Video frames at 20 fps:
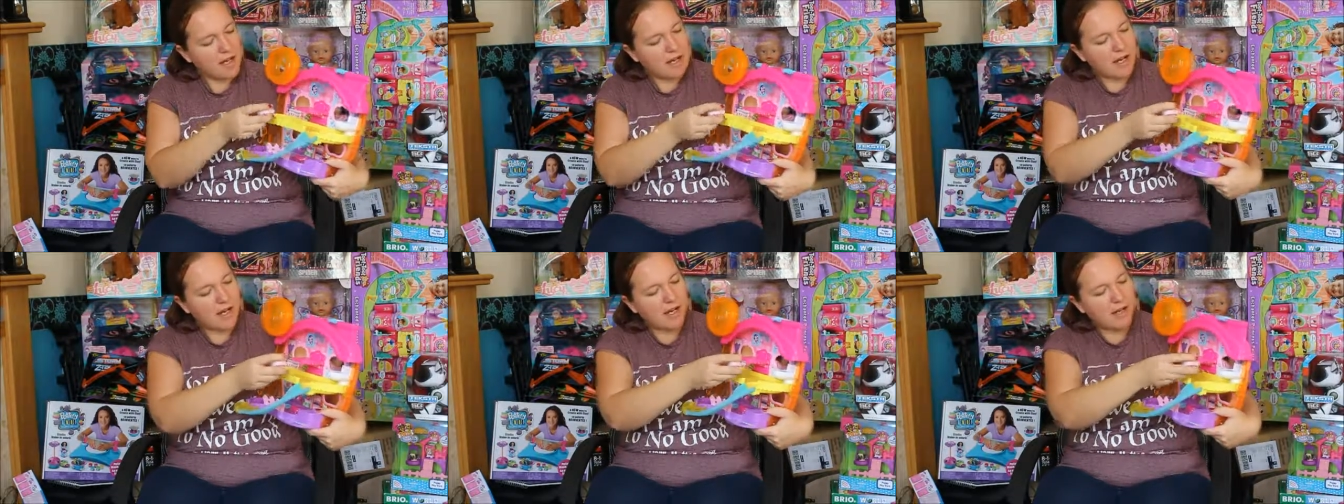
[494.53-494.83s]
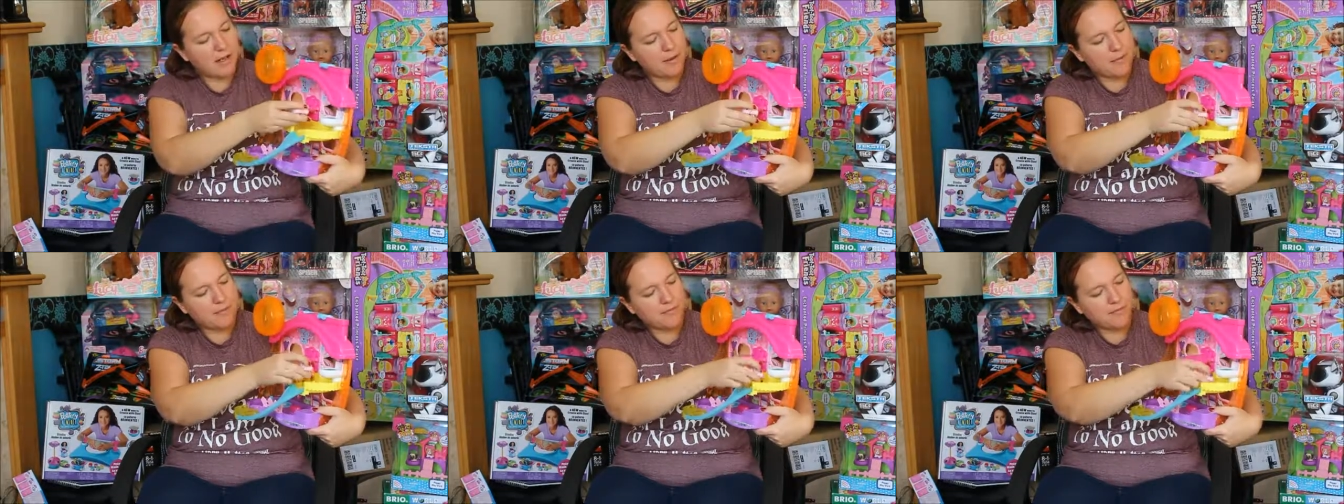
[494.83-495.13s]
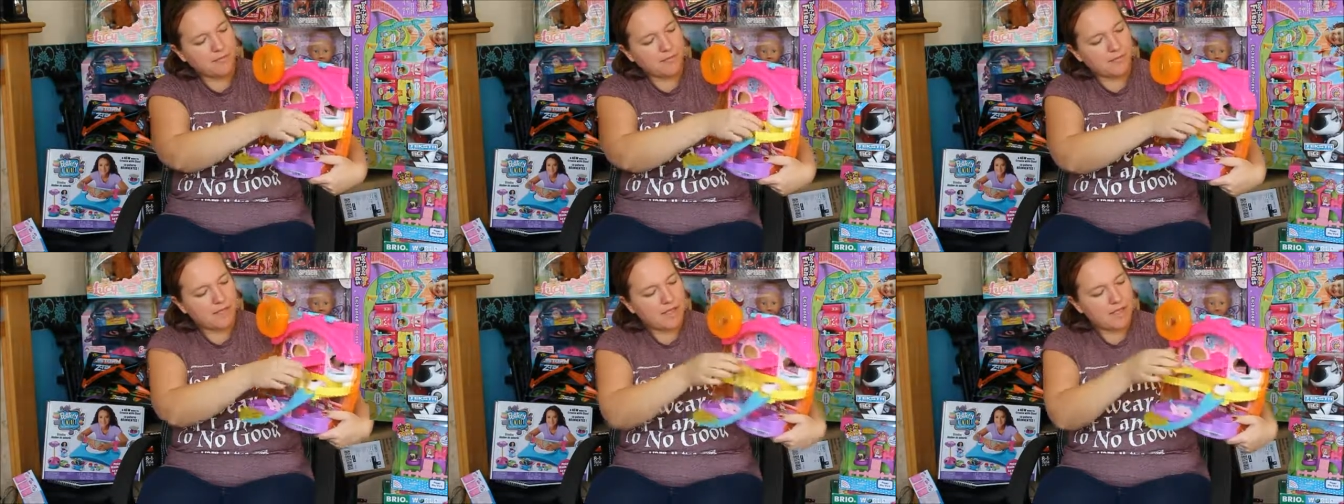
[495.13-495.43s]

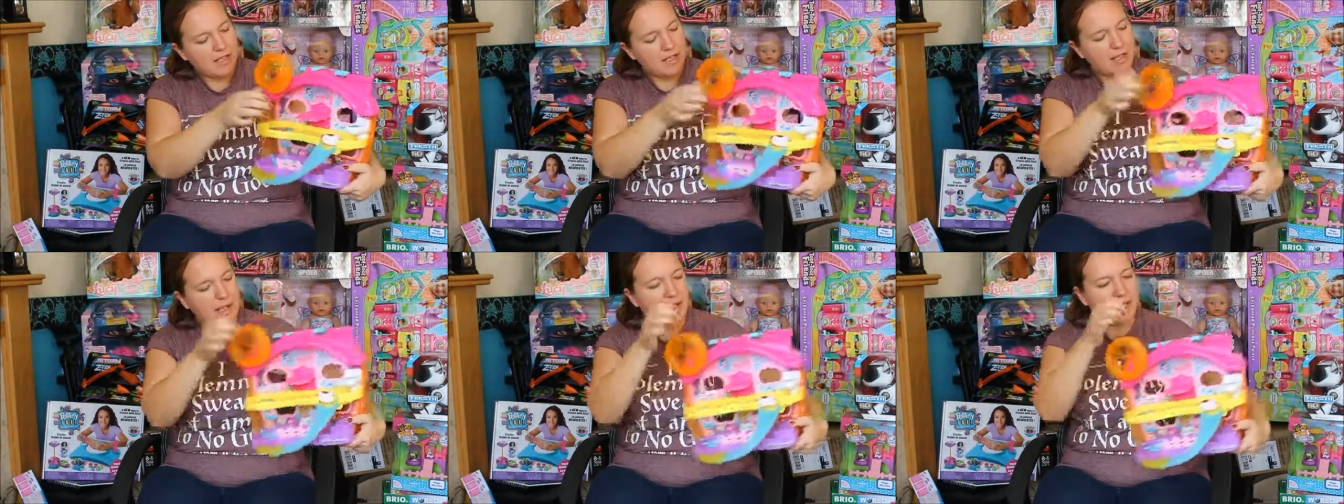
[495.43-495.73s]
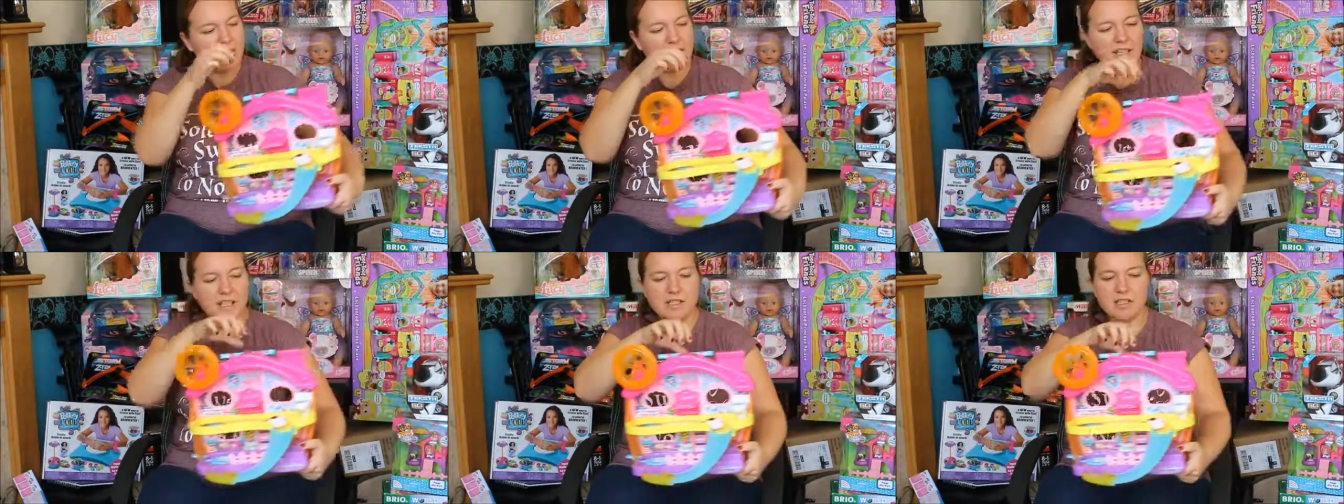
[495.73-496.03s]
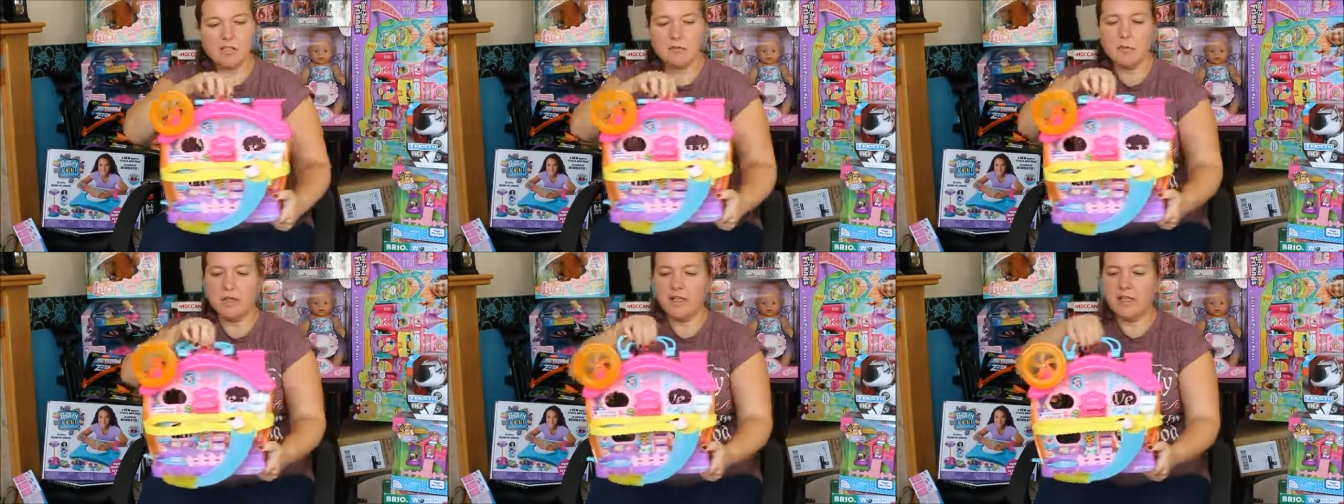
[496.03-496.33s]
Um, and it is
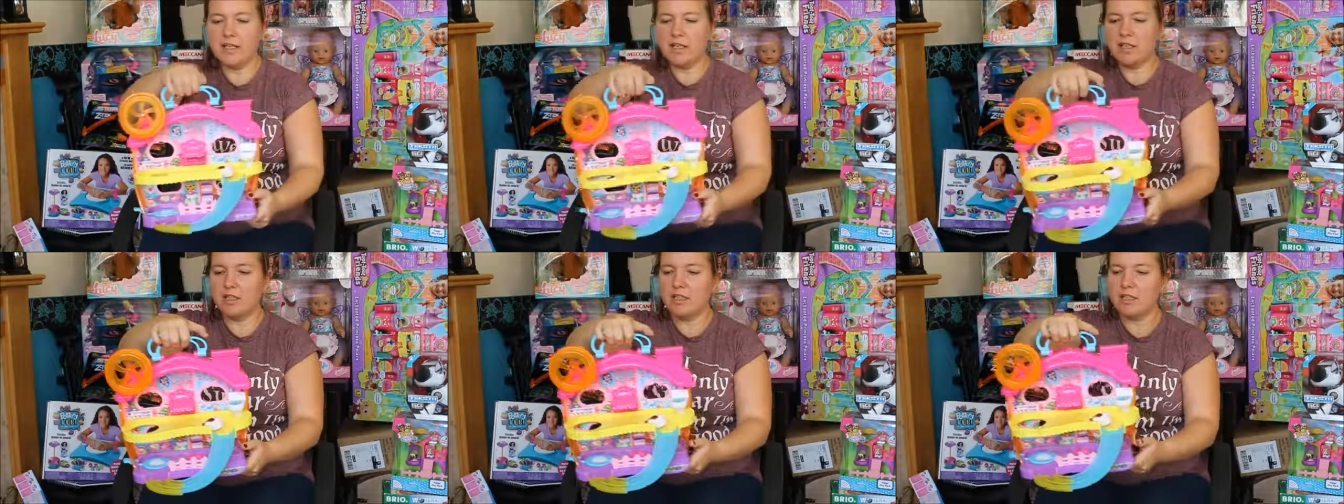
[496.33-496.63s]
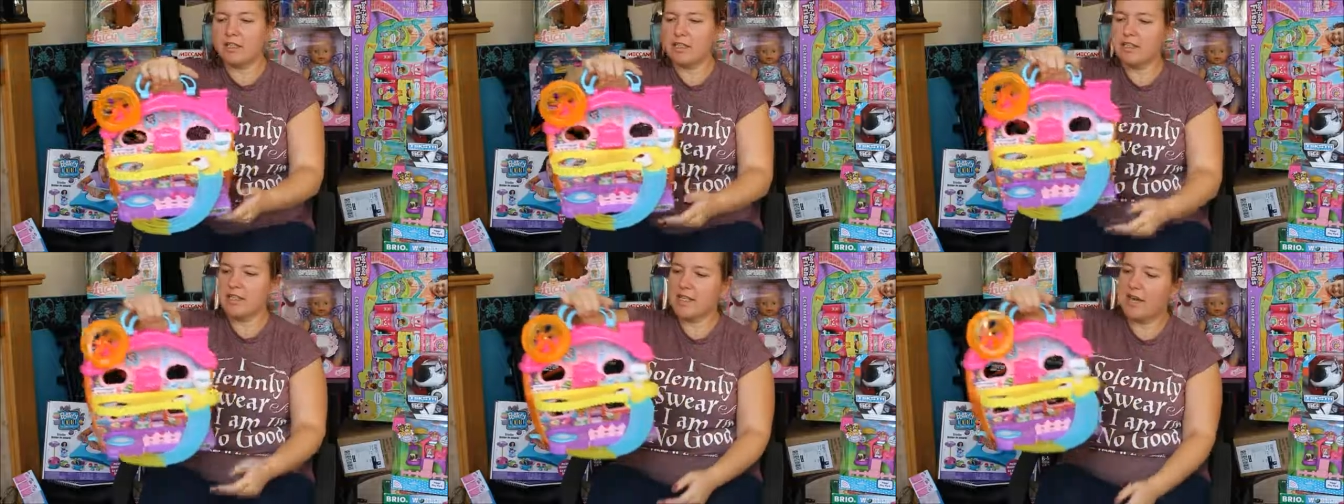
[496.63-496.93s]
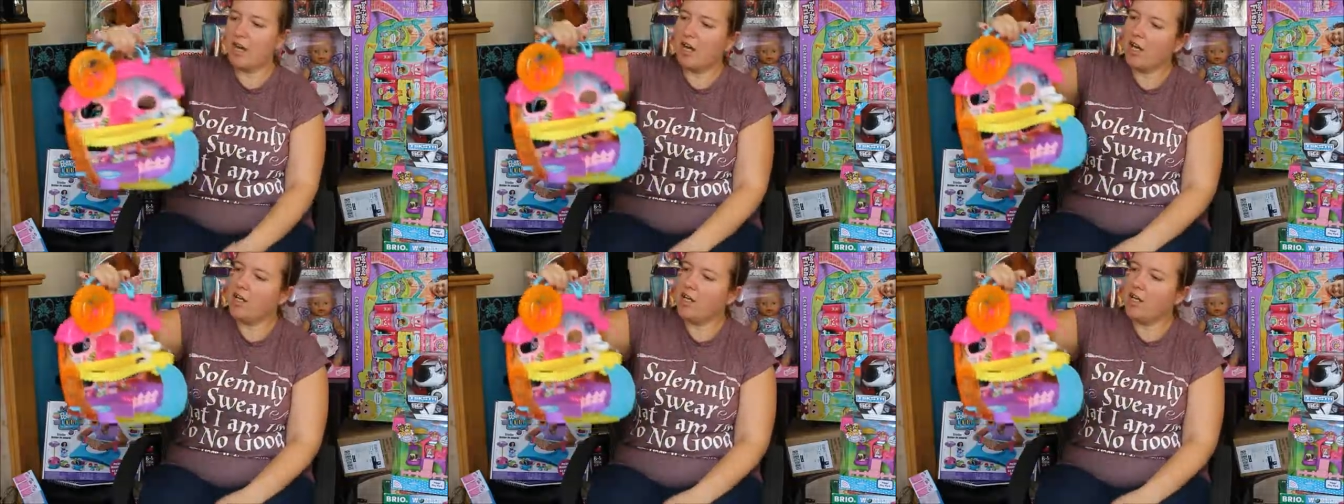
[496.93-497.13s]
quite a girly set.